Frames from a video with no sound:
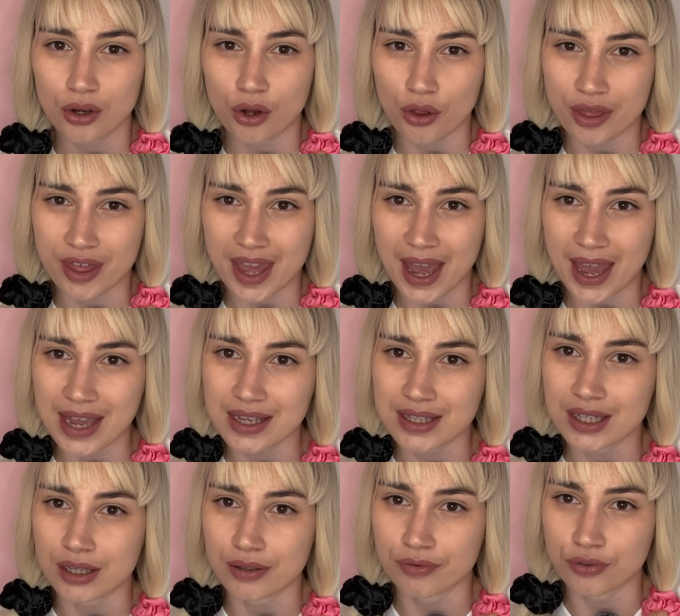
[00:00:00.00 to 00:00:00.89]
on the
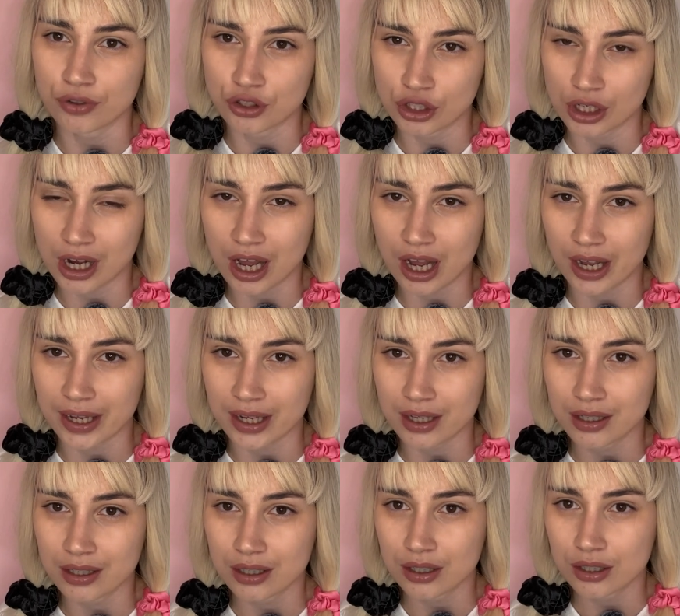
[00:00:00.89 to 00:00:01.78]
18th of
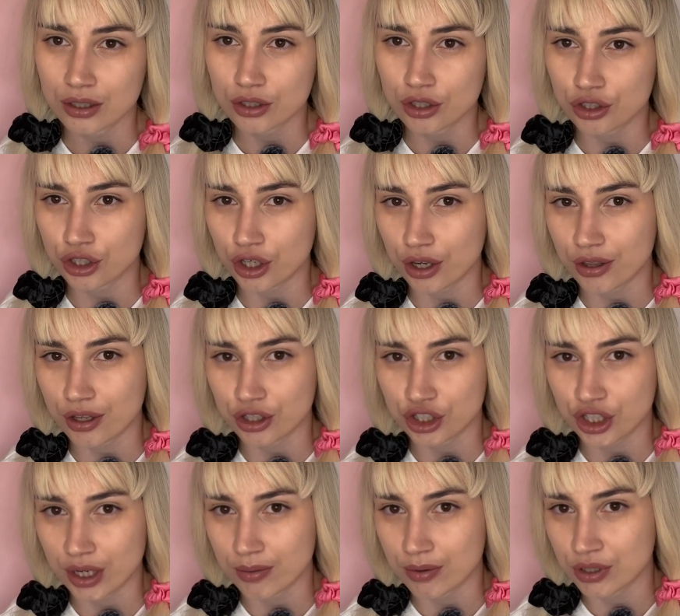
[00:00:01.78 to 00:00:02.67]
July to show that
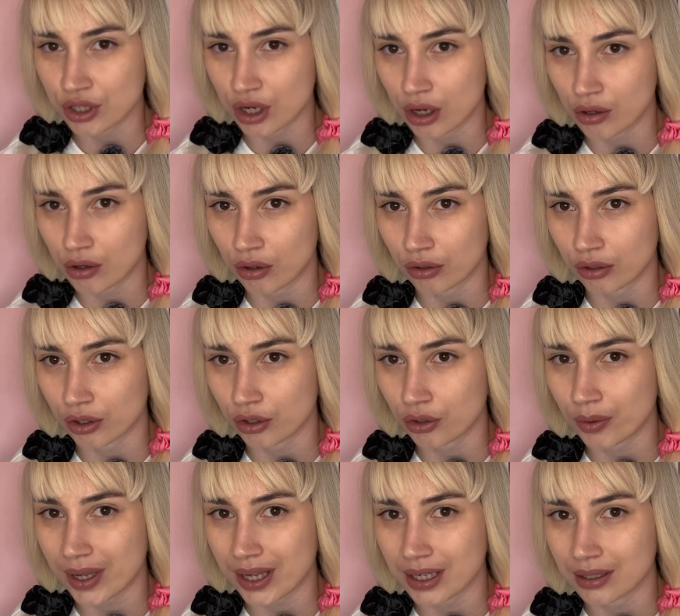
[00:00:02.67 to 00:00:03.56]
she was no longer
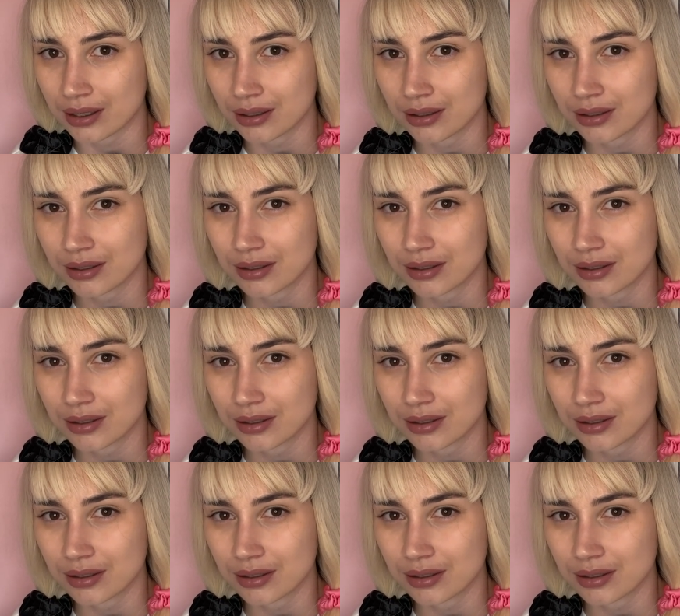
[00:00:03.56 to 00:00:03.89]
queen.